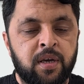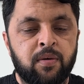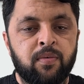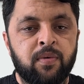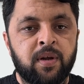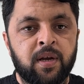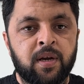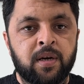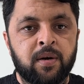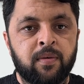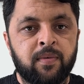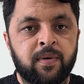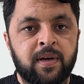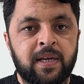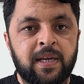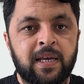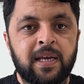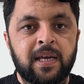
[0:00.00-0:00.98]
every
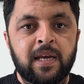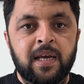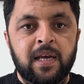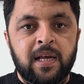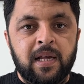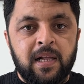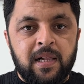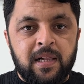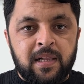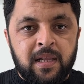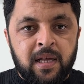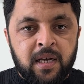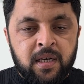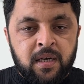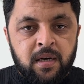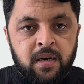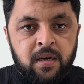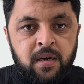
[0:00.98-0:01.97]
activity,
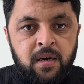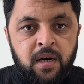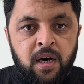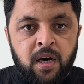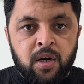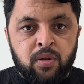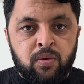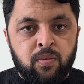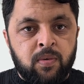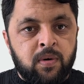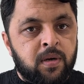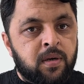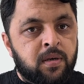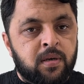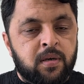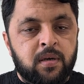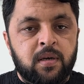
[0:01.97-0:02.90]
like earthwork,